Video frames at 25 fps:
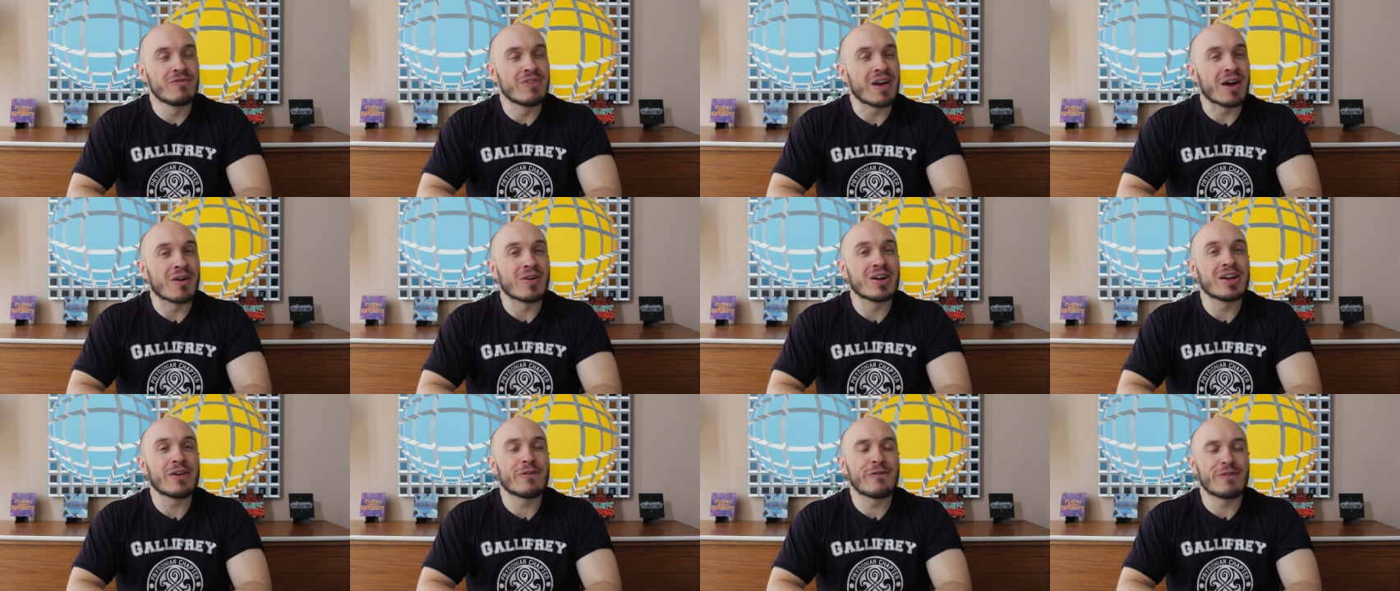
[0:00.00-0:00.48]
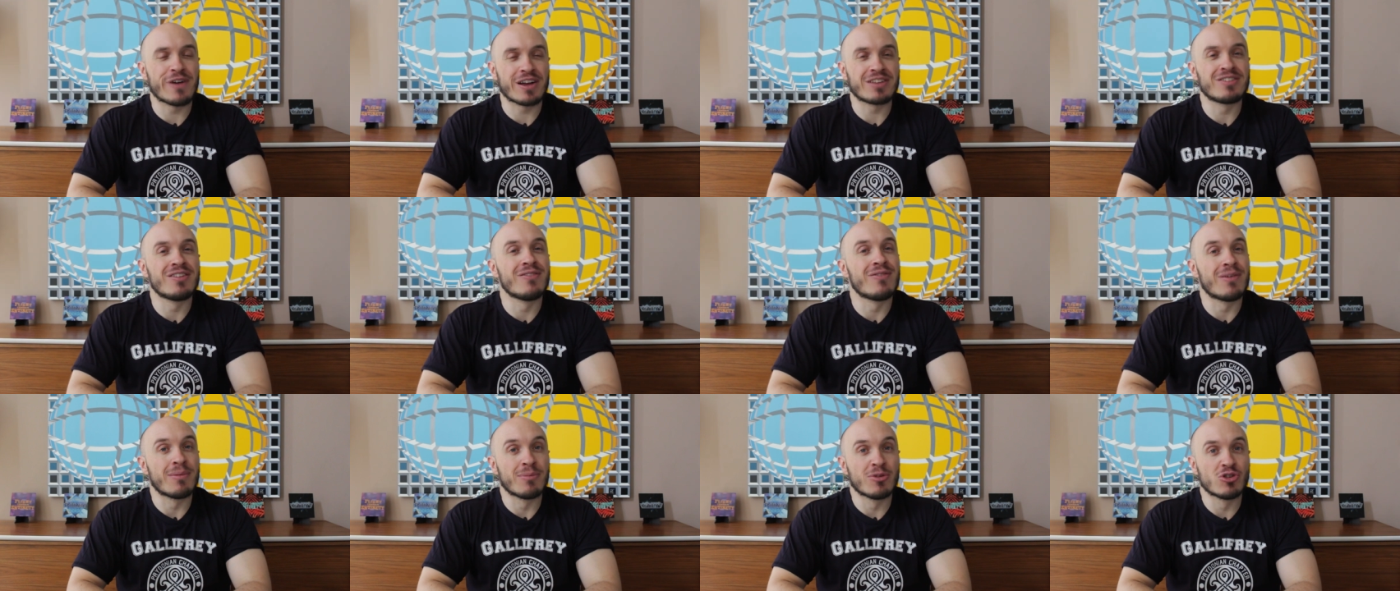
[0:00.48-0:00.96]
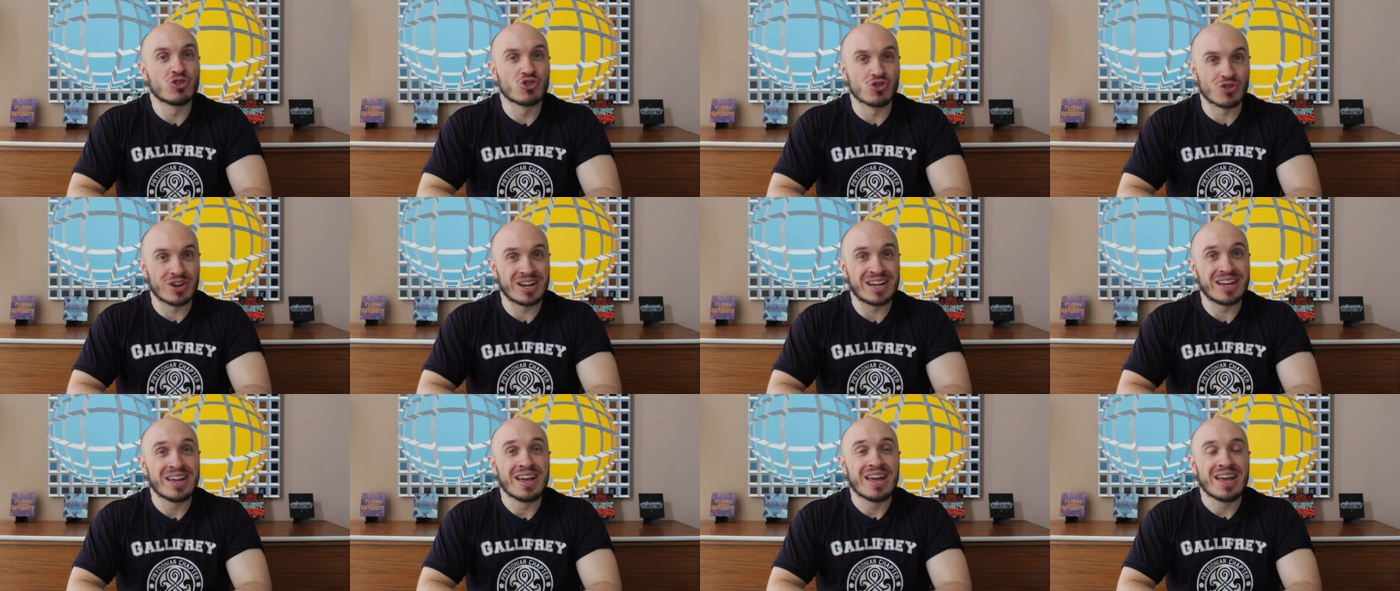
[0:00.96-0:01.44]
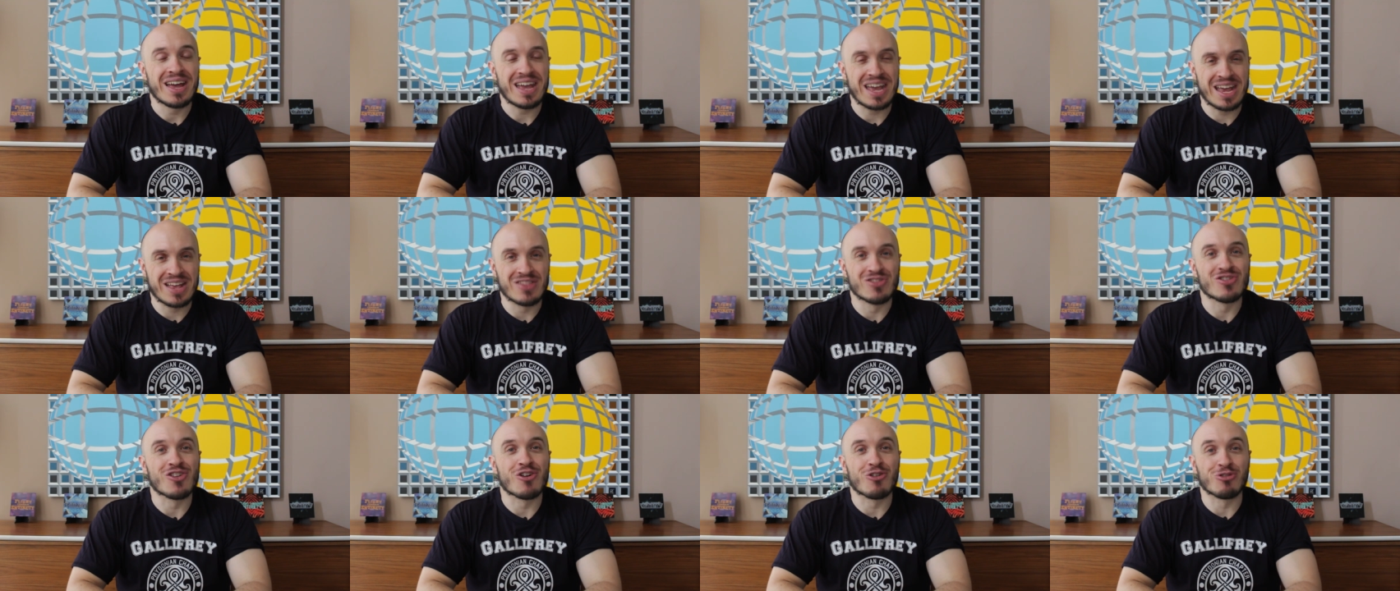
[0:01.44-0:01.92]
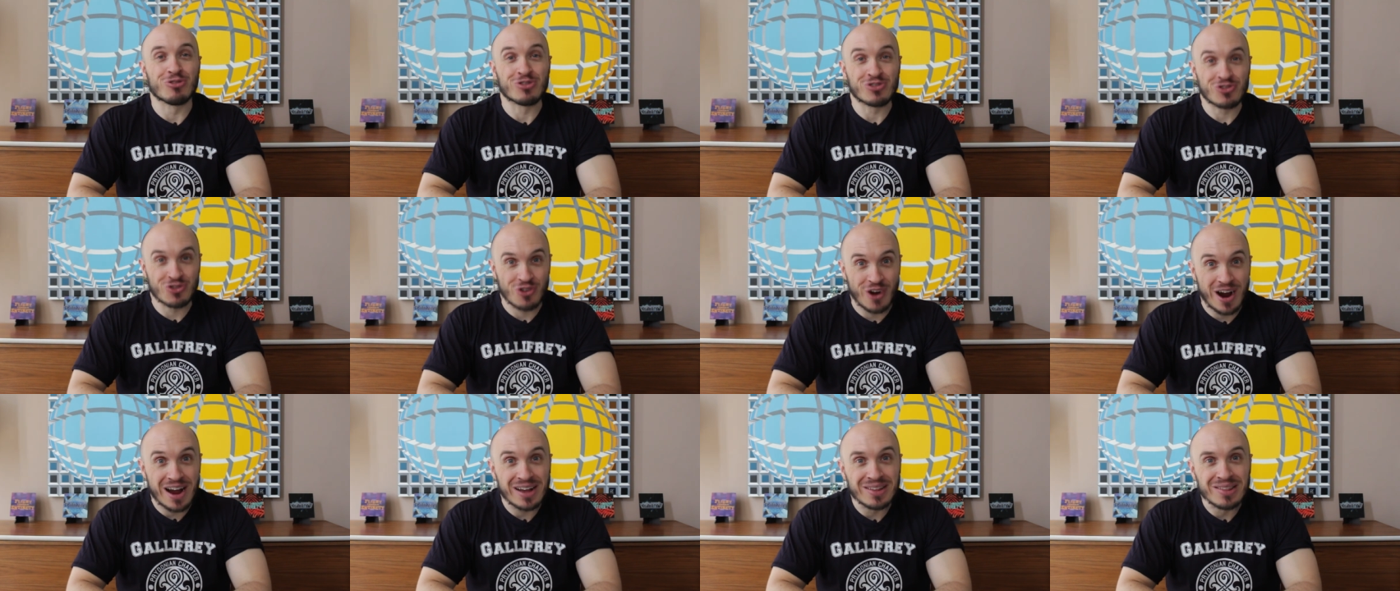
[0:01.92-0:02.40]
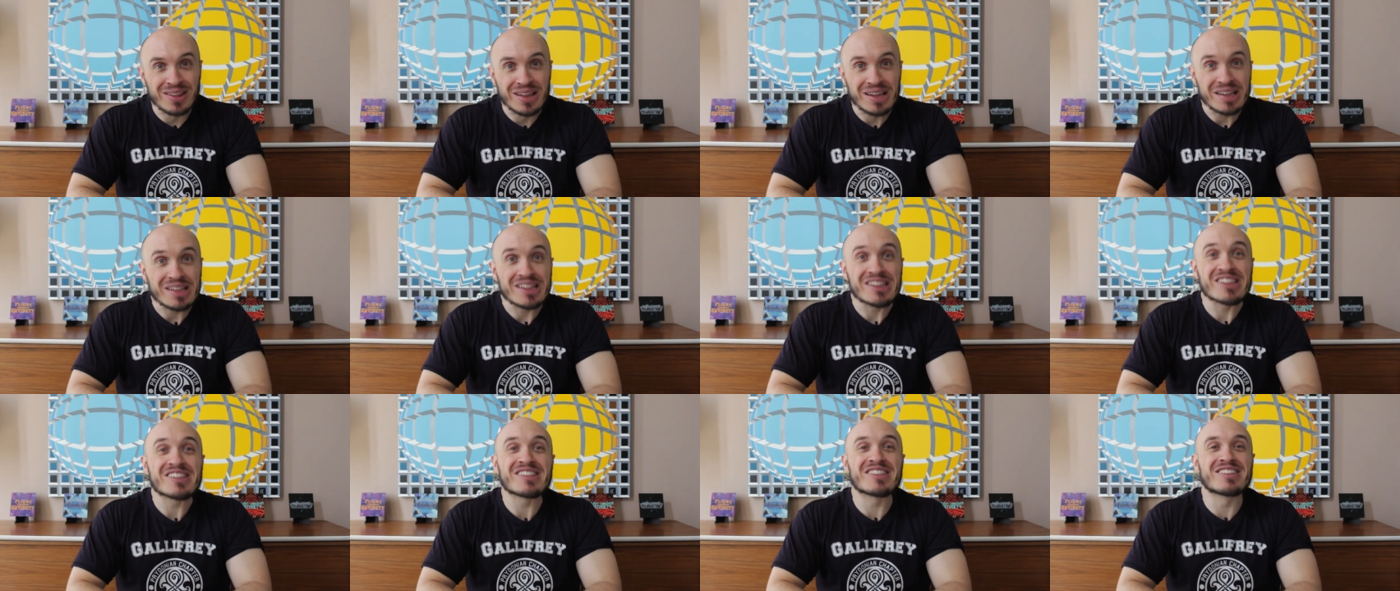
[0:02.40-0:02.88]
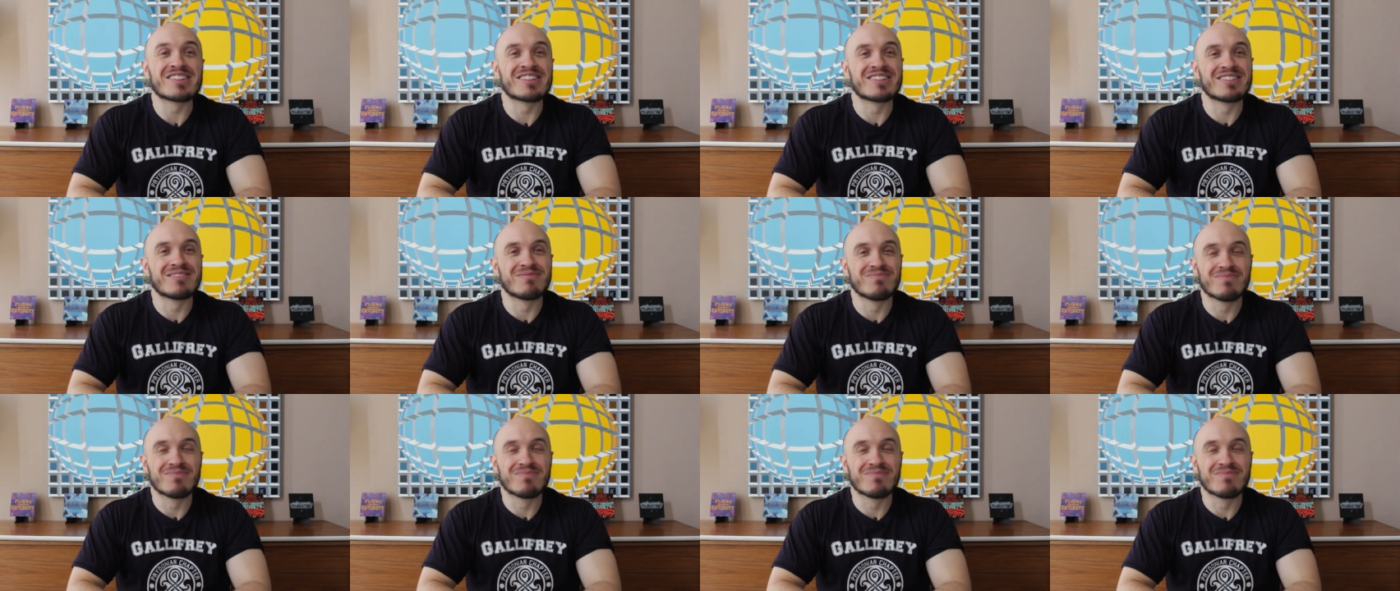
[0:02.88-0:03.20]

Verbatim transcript: very effective imagery in those trailers.